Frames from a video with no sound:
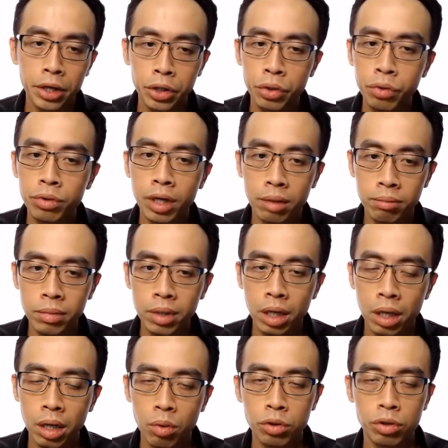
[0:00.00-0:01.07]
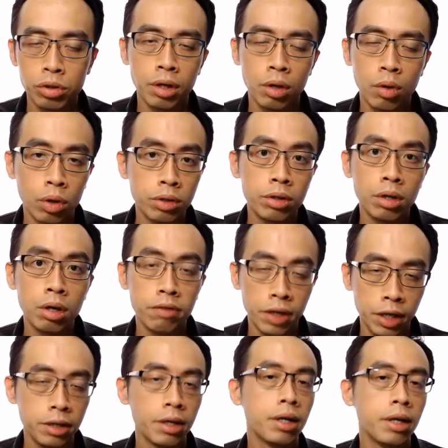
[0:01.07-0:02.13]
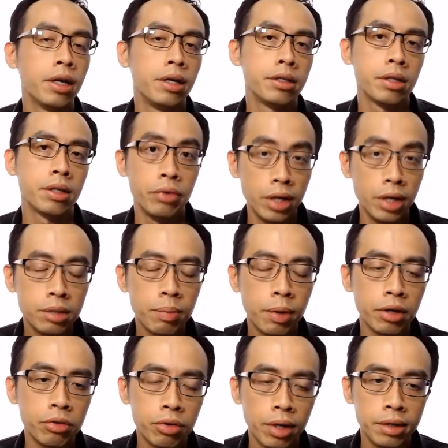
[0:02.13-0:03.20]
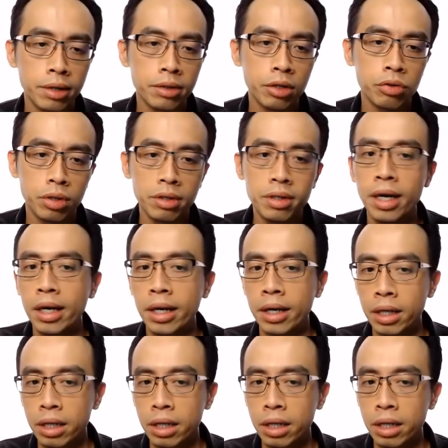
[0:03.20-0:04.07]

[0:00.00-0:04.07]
Q term, which is the quantity of heat that is released by neutralization,